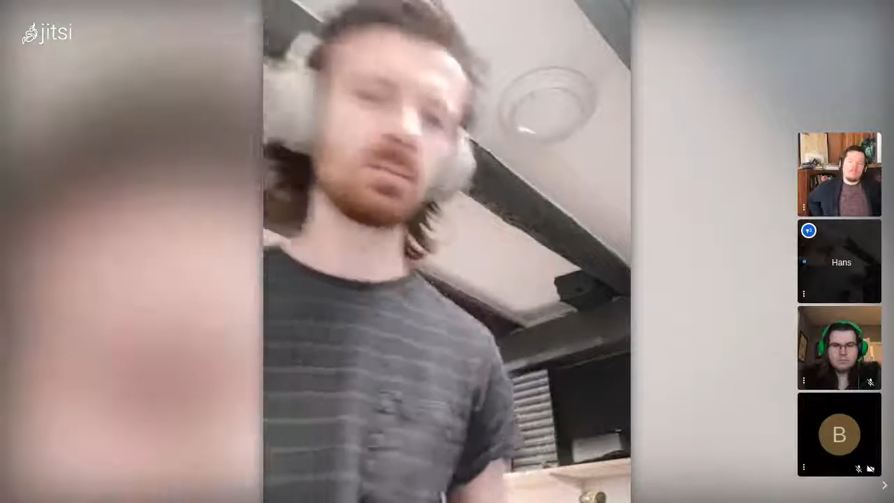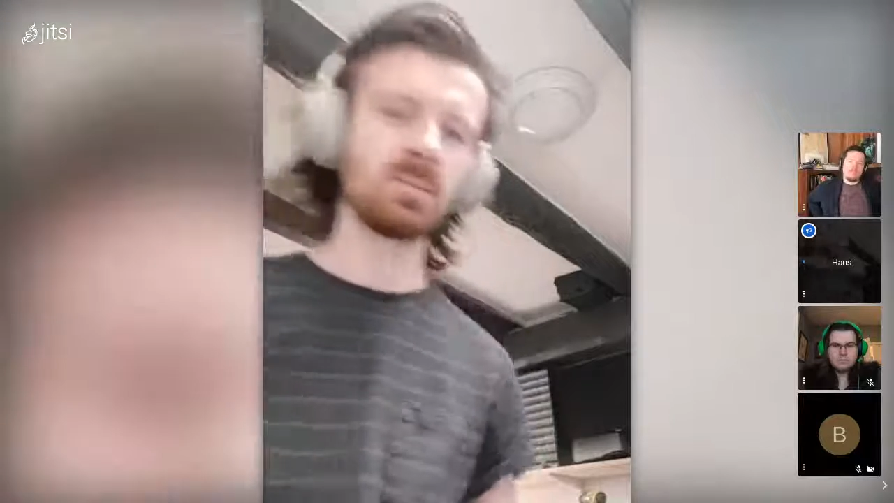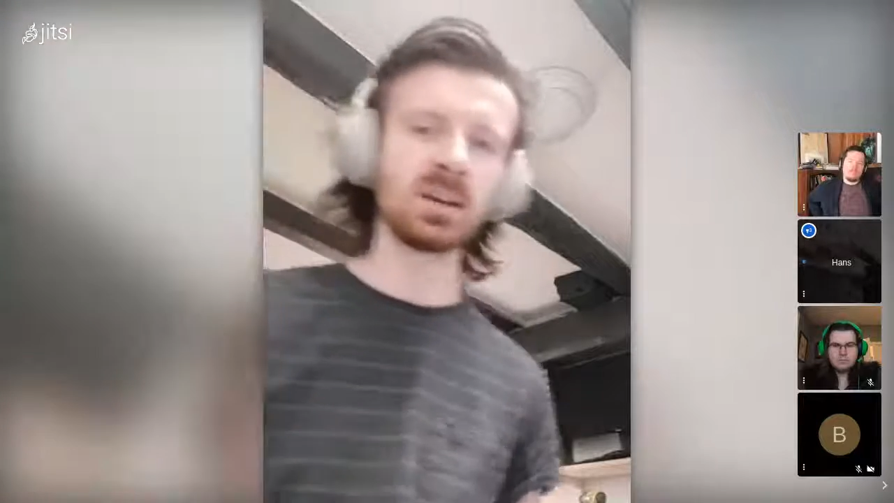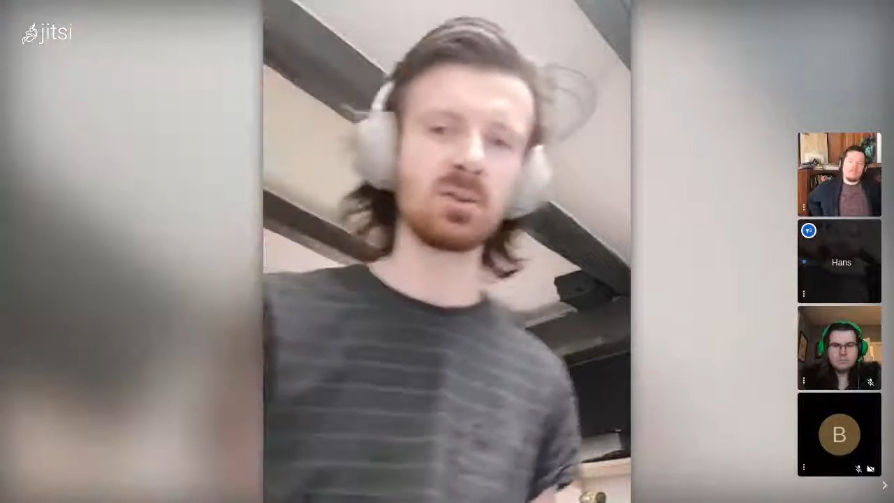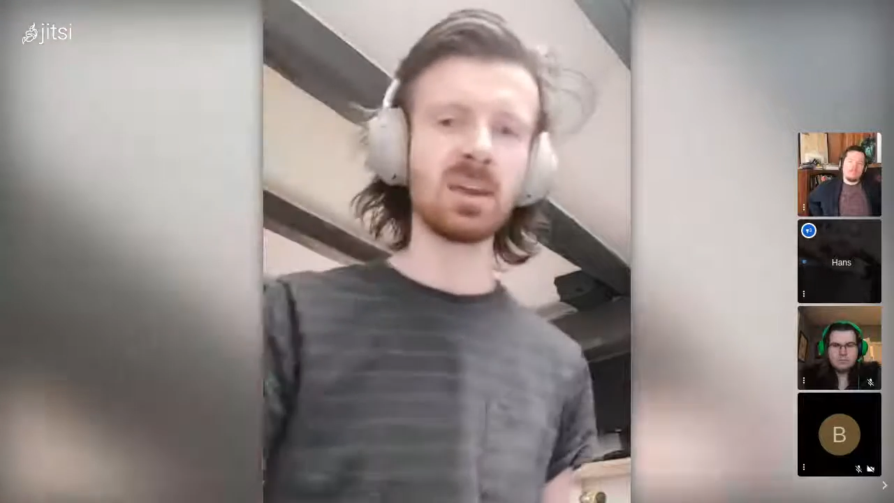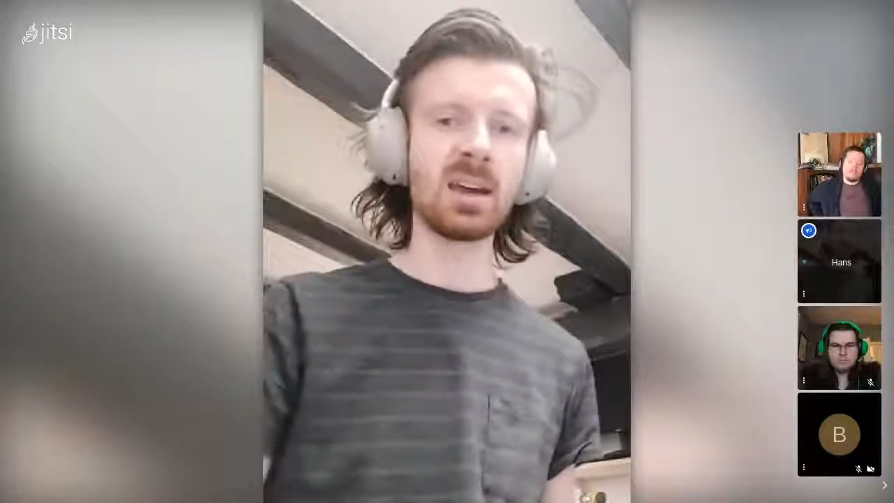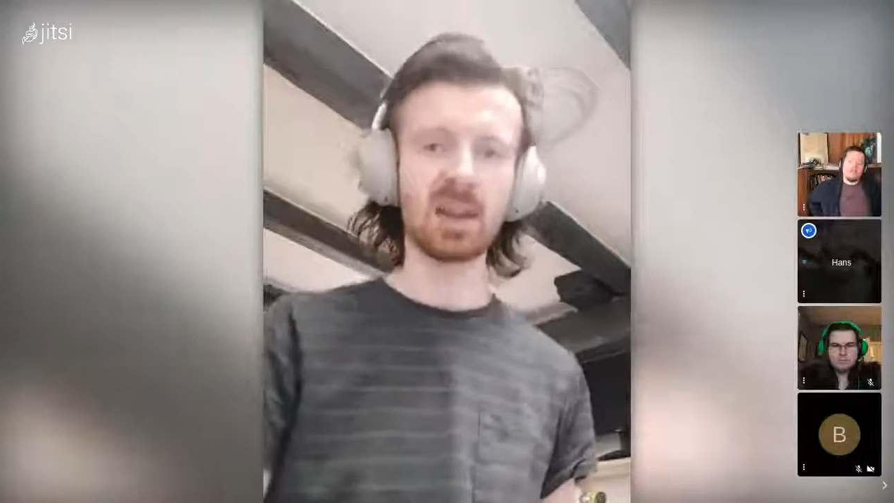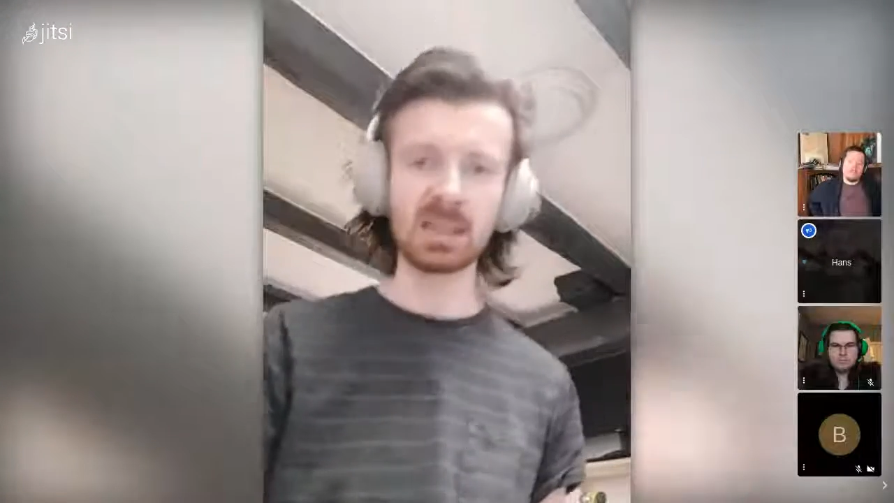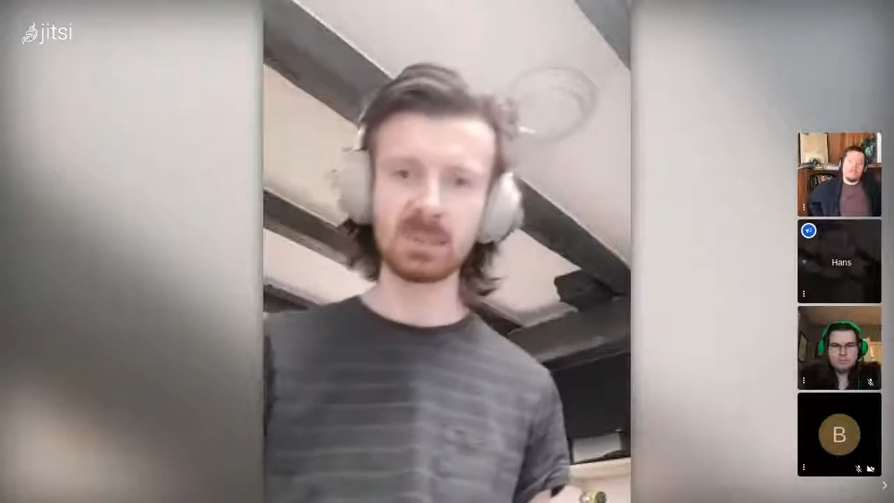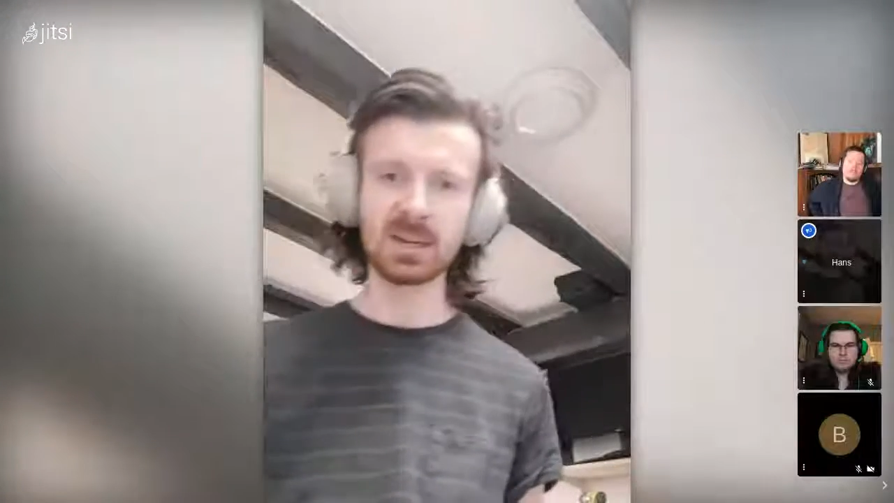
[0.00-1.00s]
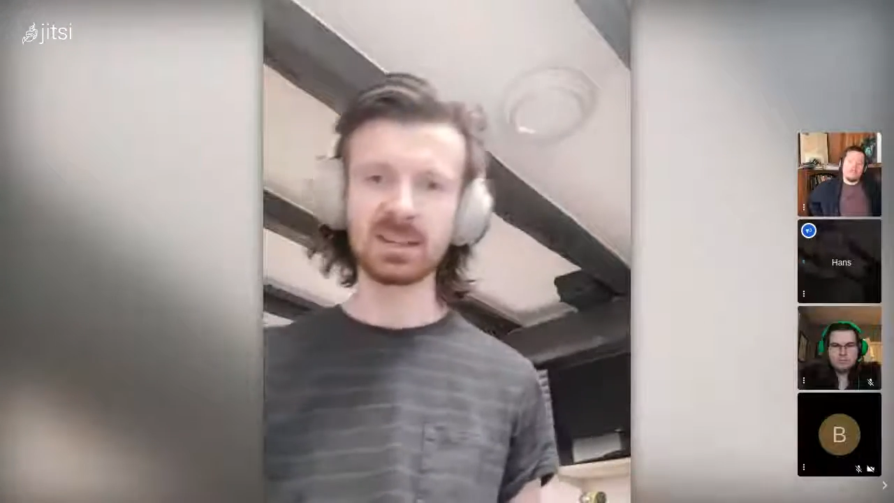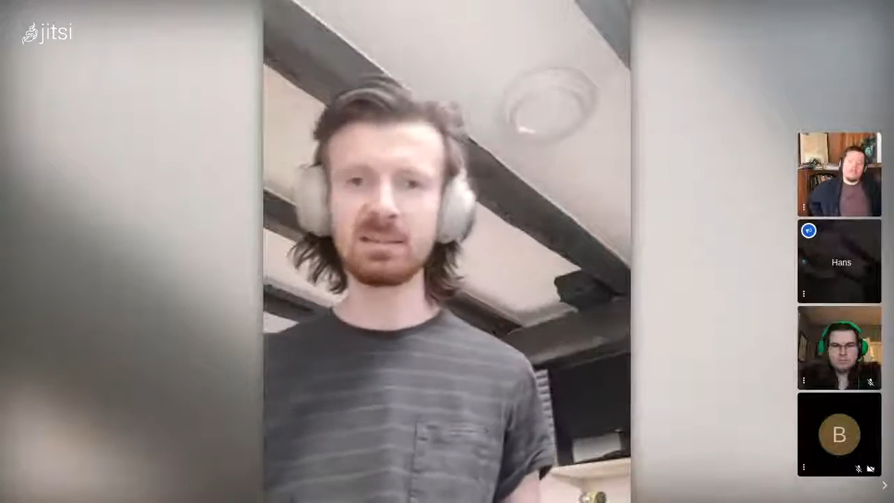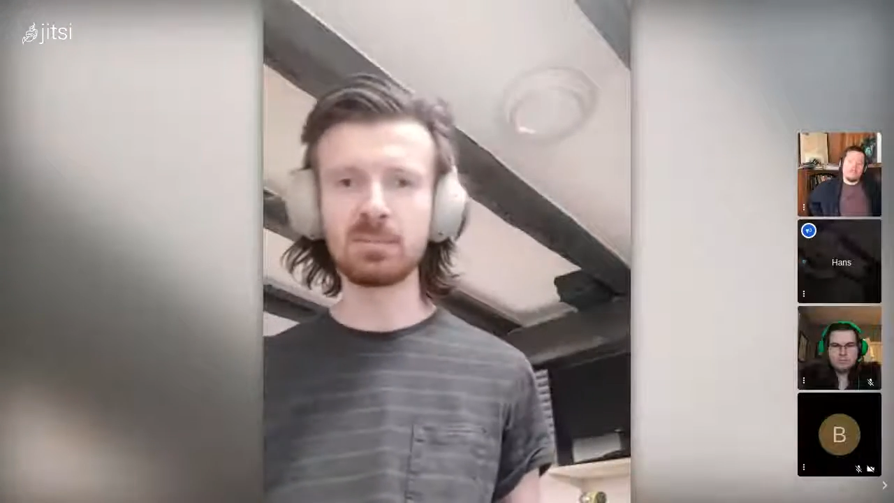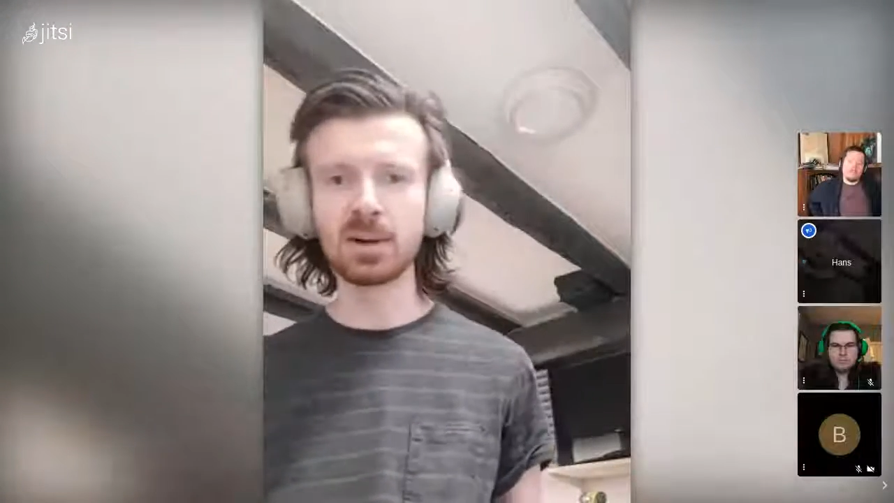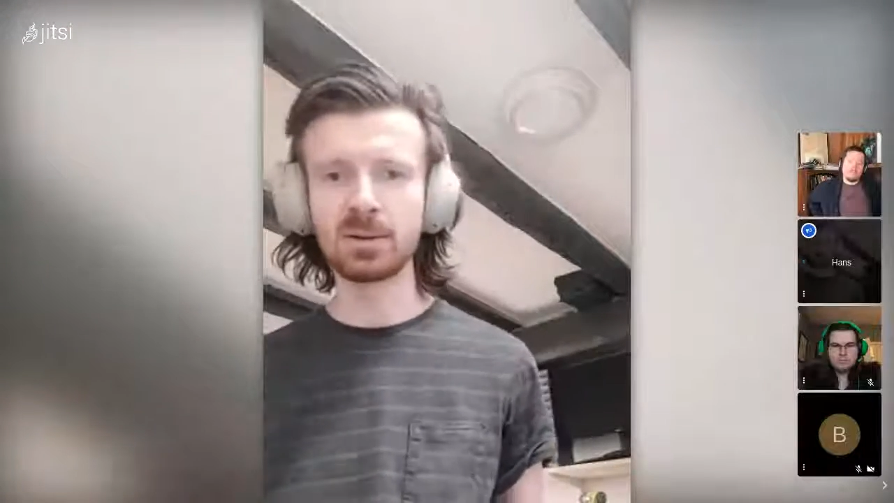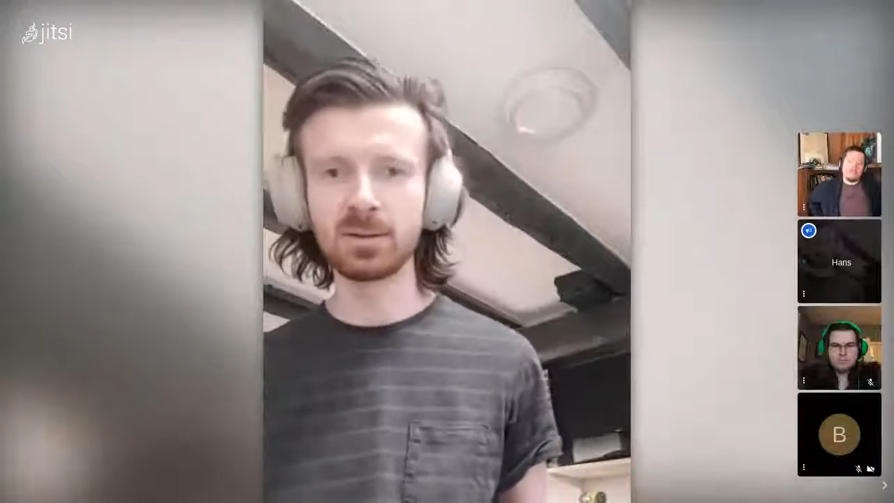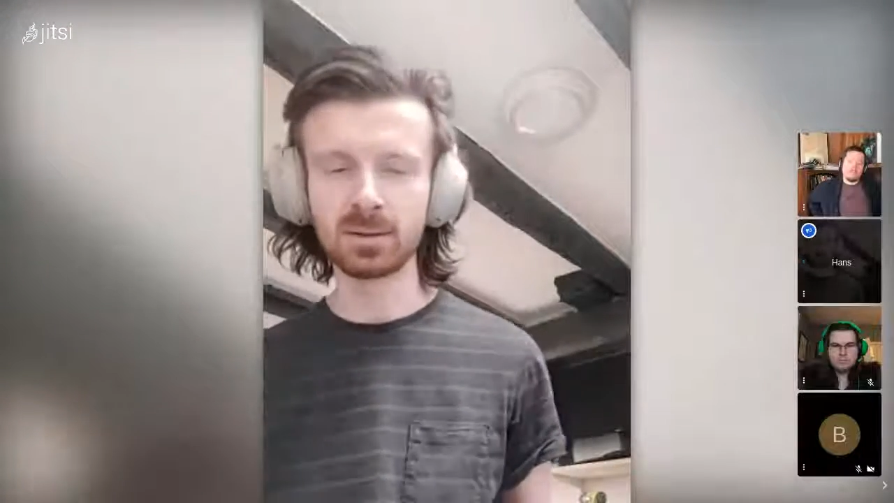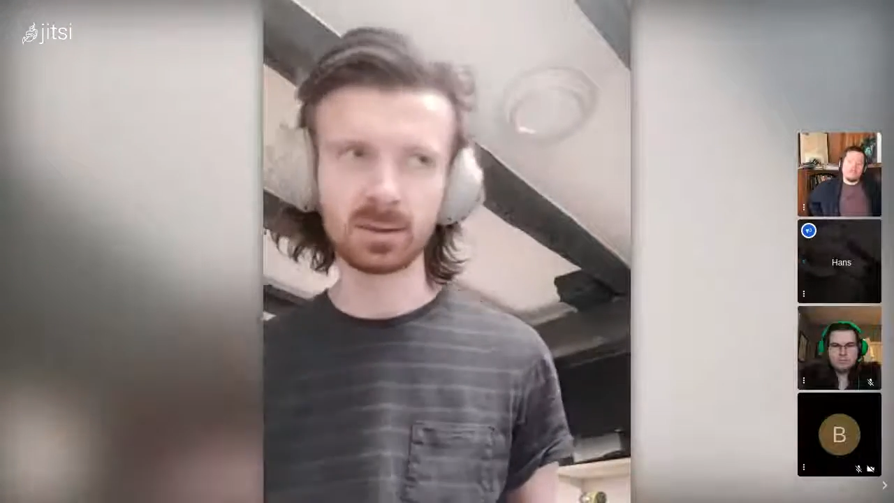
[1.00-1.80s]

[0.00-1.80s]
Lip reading: bigger than I expected, but